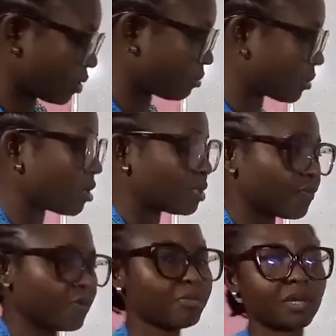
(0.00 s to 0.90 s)
well, because
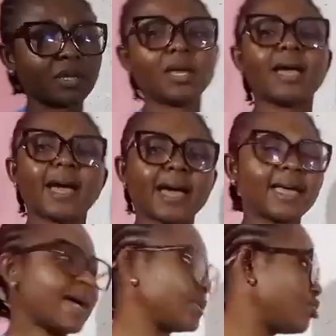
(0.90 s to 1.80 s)
for me, I
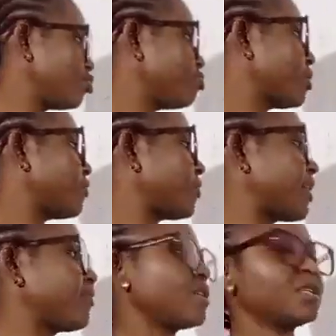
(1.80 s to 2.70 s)
add 2.5
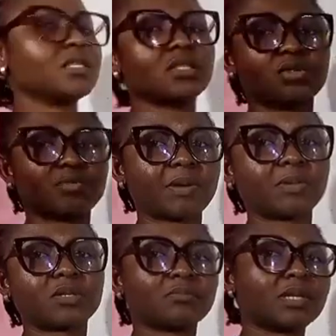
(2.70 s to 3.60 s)
inches to my
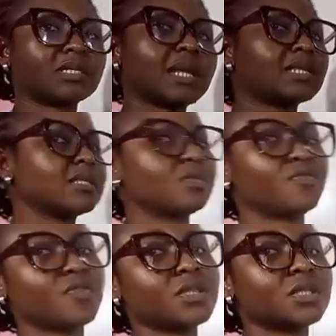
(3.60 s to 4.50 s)
measurement and it
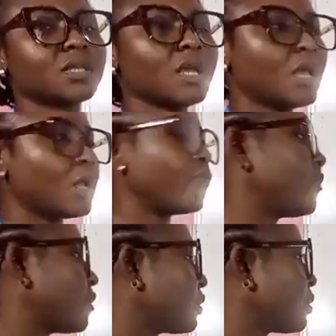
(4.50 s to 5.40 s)
fits
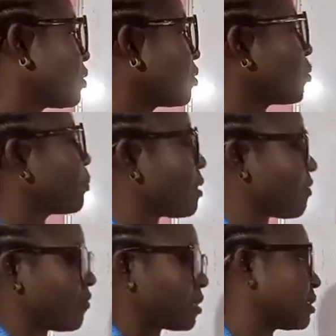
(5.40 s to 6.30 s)
very
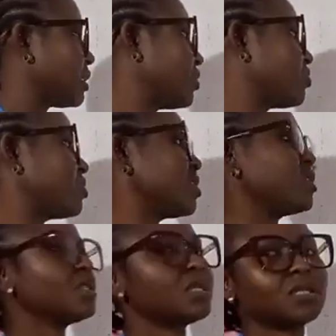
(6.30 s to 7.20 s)
perfect. 3
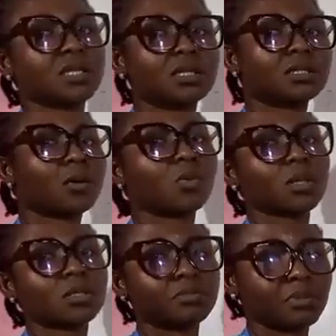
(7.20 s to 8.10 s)
inches is
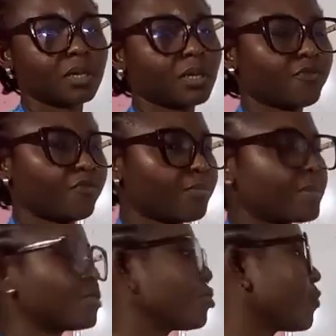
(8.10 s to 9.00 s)
somewhat big for me,
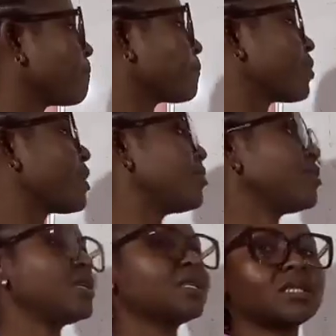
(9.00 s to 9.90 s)
so
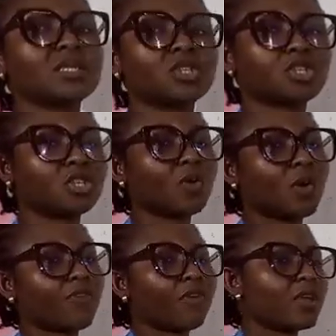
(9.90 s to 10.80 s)
3 inches does not
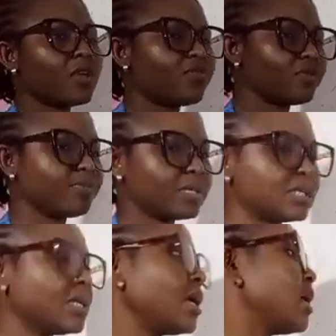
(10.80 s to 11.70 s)
work for
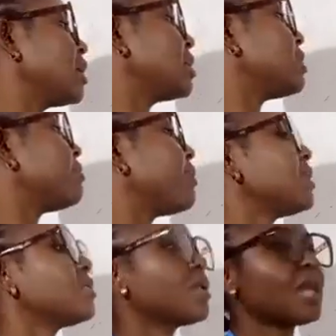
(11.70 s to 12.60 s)
everybody. It
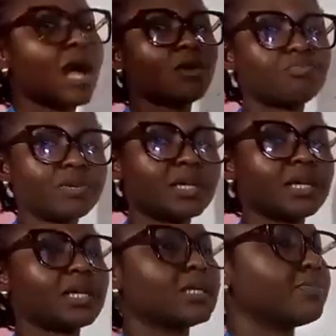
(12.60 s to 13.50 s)
depends on how big
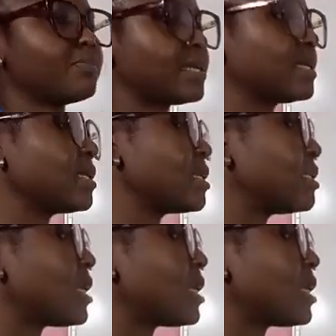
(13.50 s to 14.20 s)
the person is,